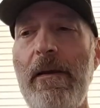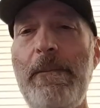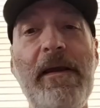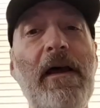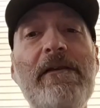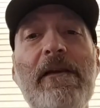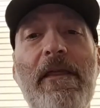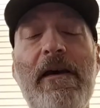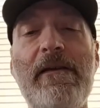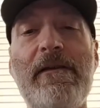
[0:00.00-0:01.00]
Because of
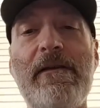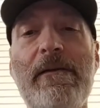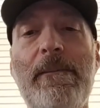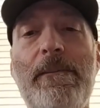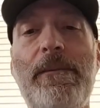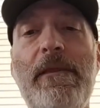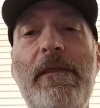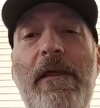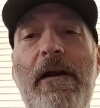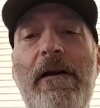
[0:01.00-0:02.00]
this,
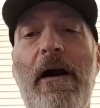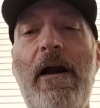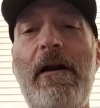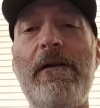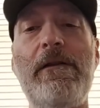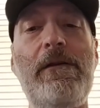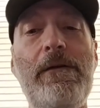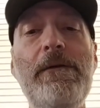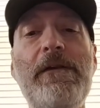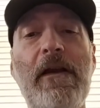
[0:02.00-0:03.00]
there are
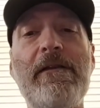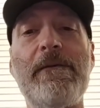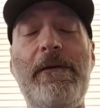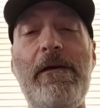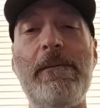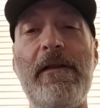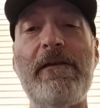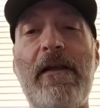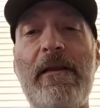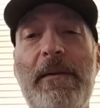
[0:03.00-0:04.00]
two sets of humans
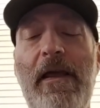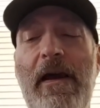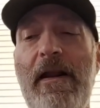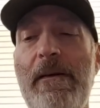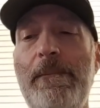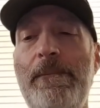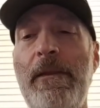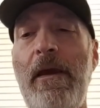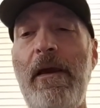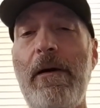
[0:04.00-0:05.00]
on the planet.
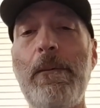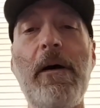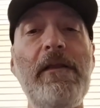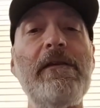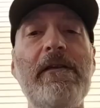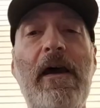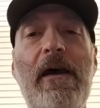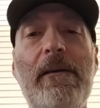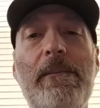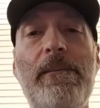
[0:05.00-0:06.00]
One
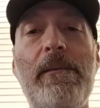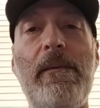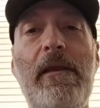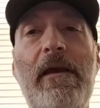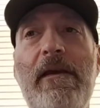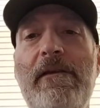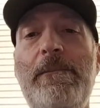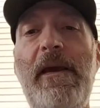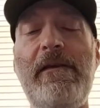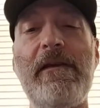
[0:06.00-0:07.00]
set is
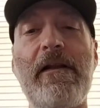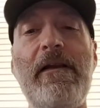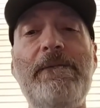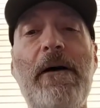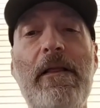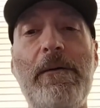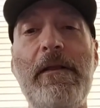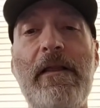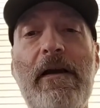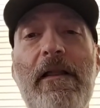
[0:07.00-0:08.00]
basically
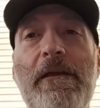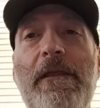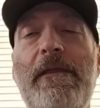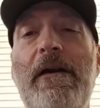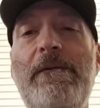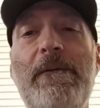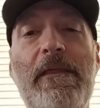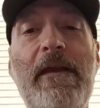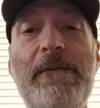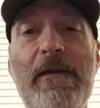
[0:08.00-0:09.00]
following Lilith, and
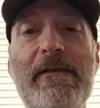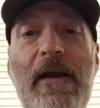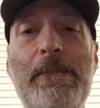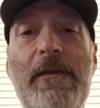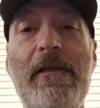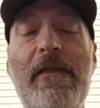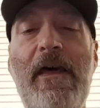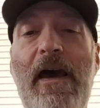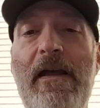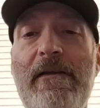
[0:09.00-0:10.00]
they've accepted
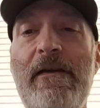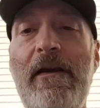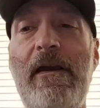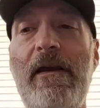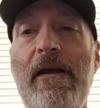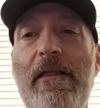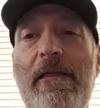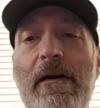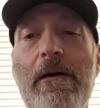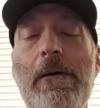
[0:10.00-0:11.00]
that
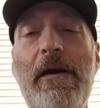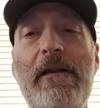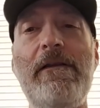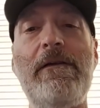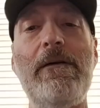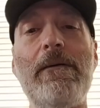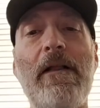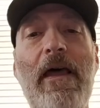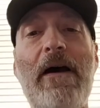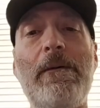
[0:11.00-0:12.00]
they're going to
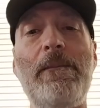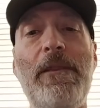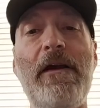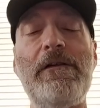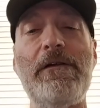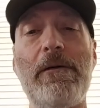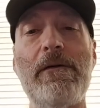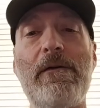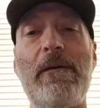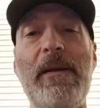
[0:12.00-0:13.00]
allow their
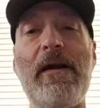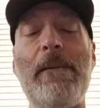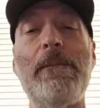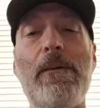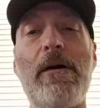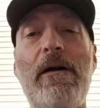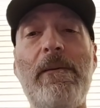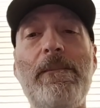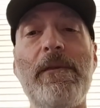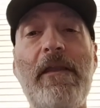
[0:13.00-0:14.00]
children to become
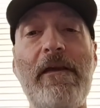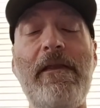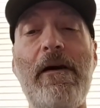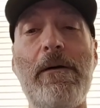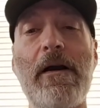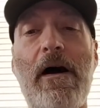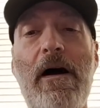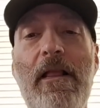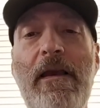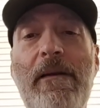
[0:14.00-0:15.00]
more like the
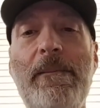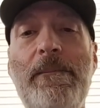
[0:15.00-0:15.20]
Oankali,